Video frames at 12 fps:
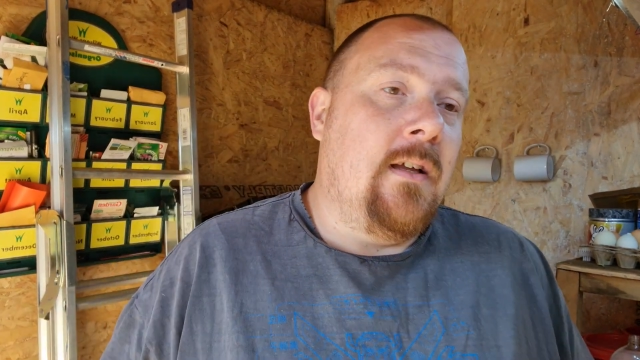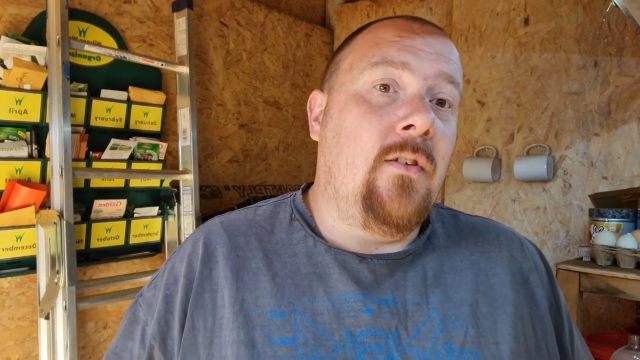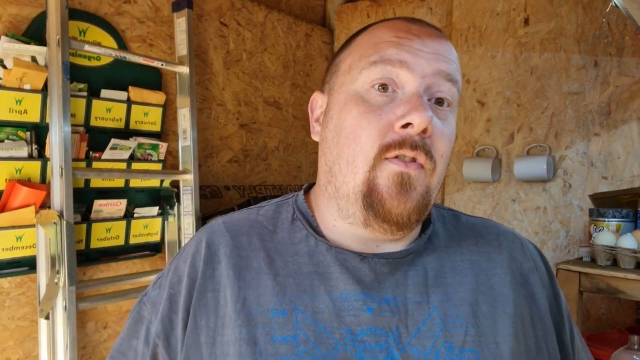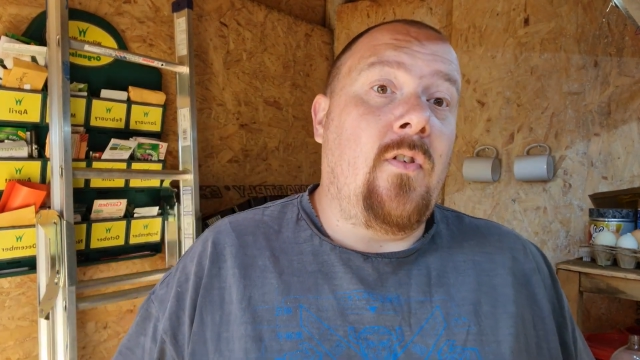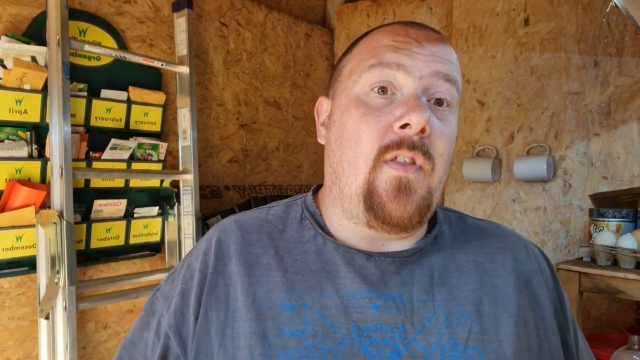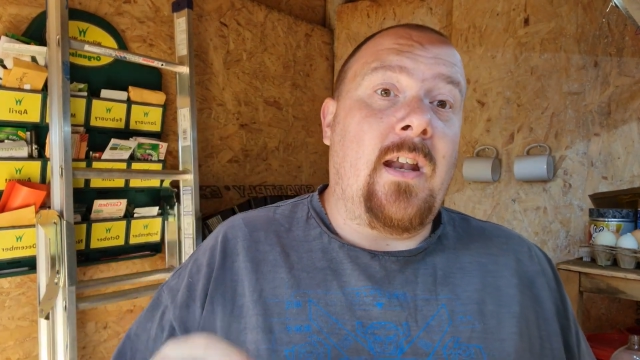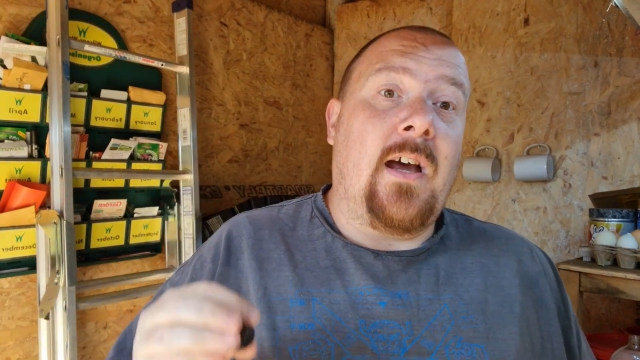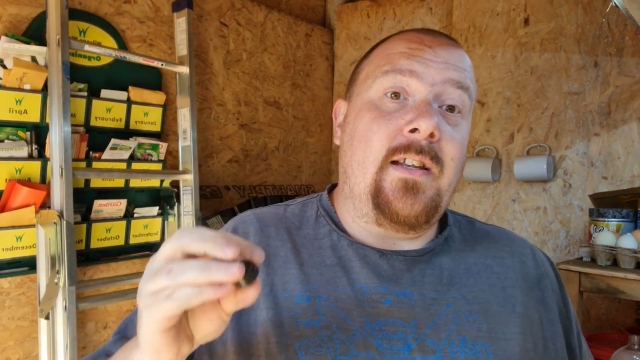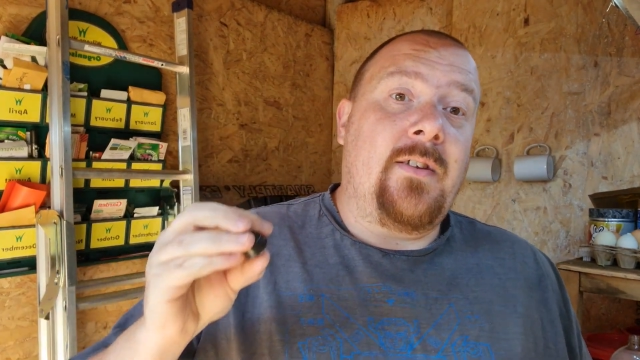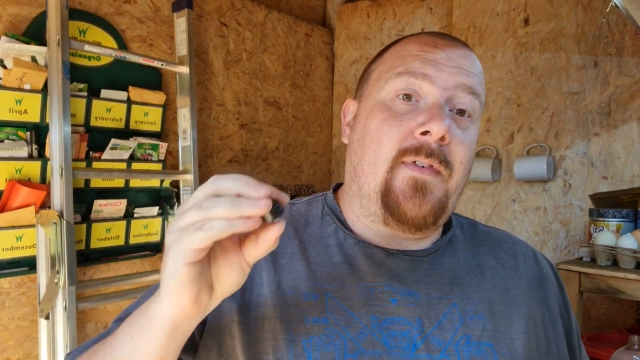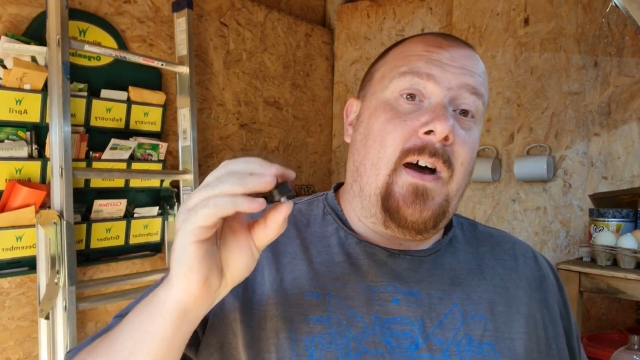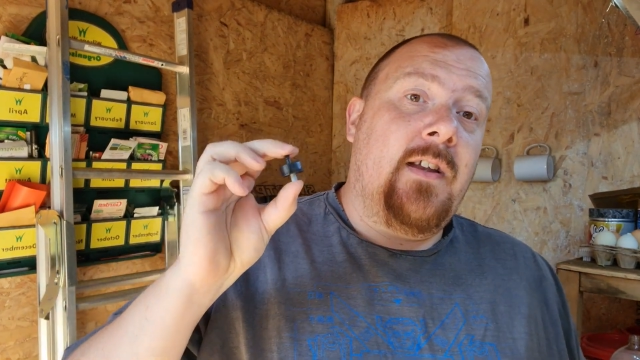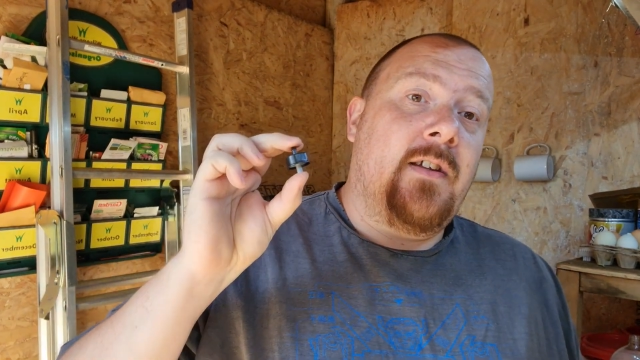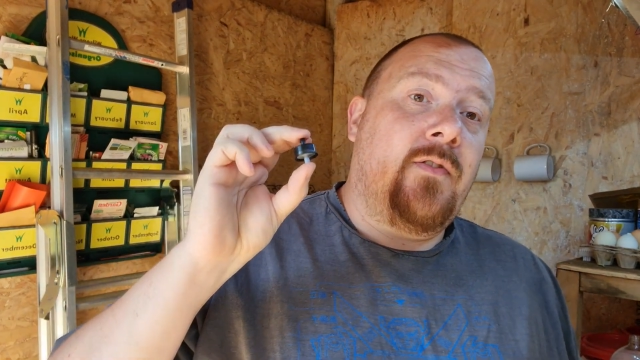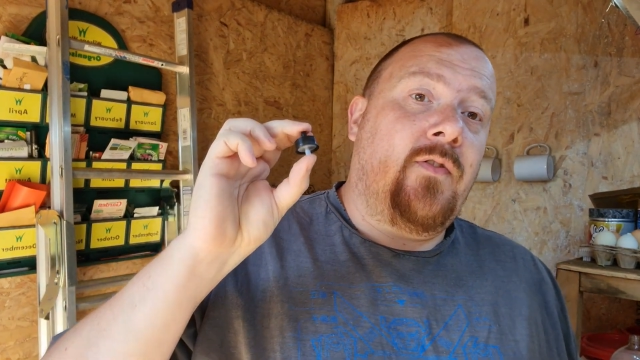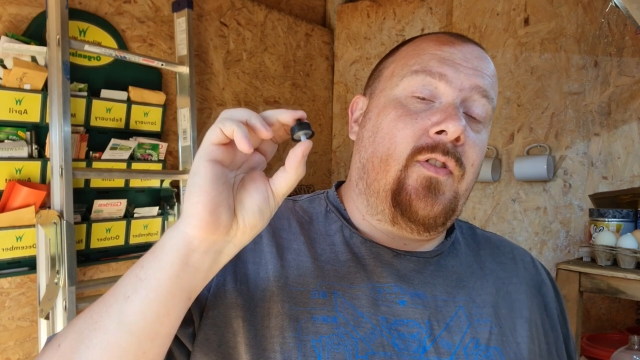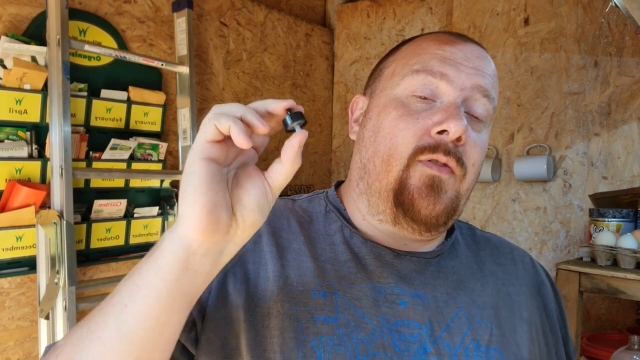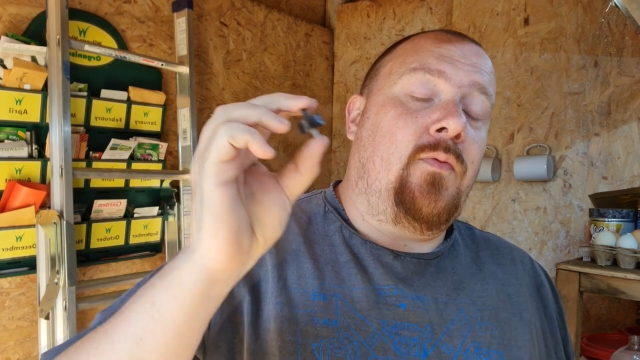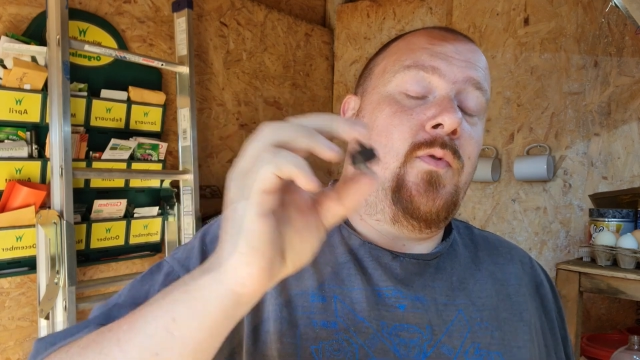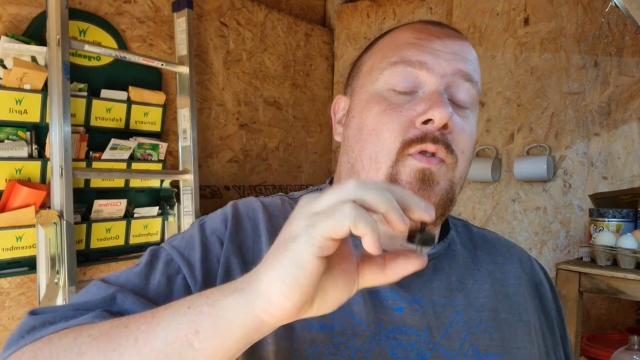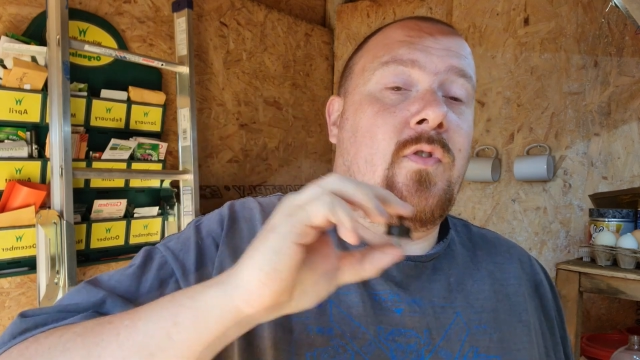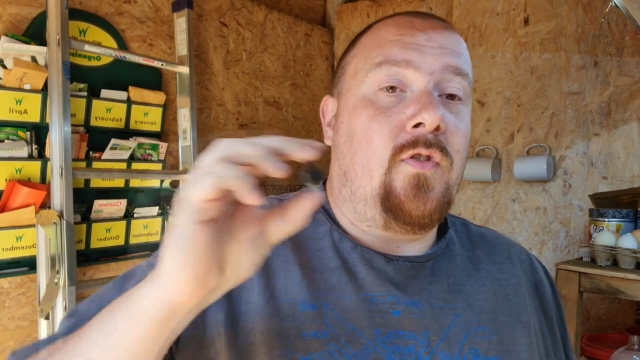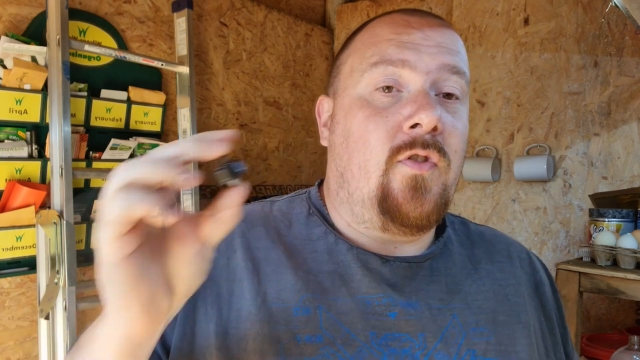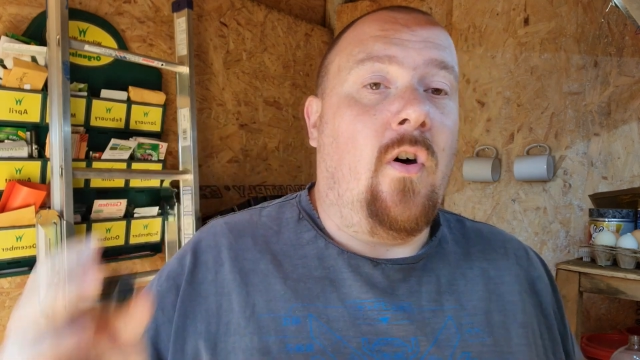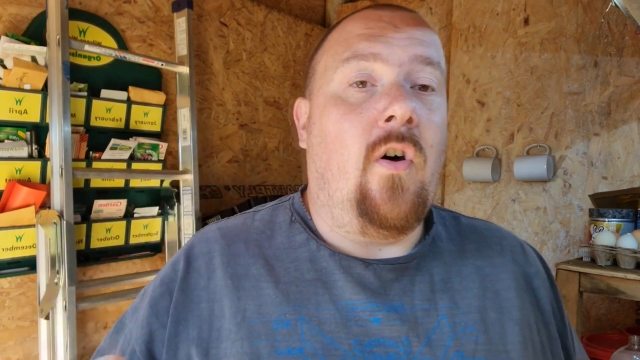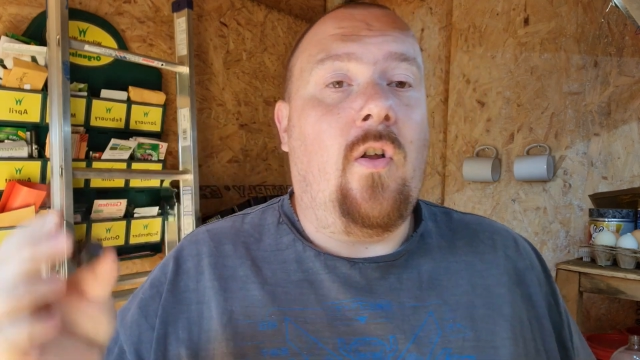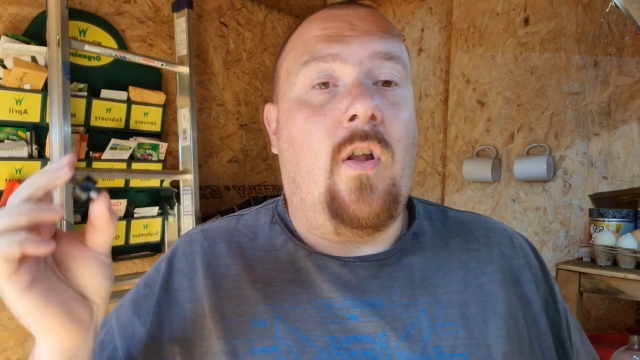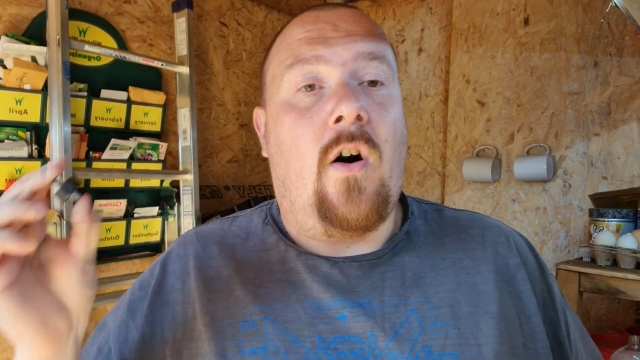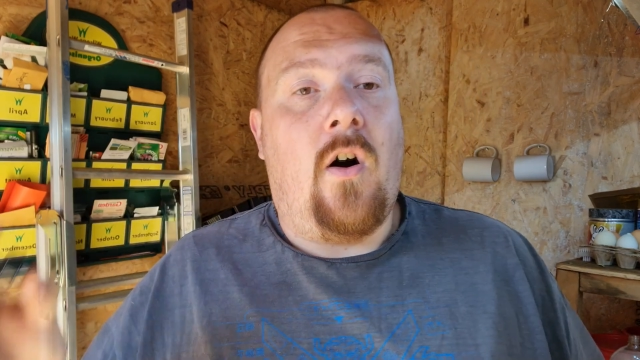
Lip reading: So then I divided the total